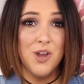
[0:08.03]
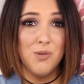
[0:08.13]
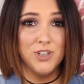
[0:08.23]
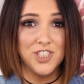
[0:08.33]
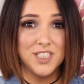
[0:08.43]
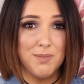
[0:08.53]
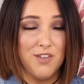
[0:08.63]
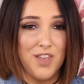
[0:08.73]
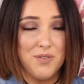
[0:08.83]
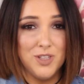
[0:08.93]
which is my
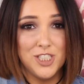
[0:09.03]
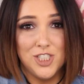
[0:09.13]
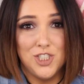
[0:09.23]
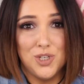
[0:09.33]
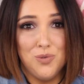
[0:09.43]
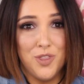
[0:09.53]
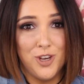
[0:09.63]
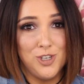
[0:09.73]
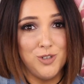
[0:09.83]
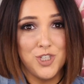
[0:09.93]
favorite look to do with
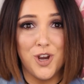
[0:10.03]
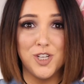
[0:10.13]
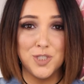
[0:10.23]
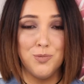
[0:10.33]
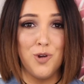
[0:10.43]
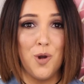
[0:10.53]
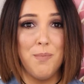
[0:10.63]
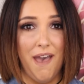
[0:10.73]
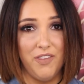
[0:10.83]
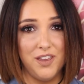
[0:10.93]
our new Tarteist Pro
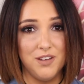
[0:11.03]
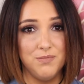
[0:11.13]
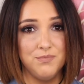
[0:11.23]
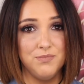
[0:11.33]
palette.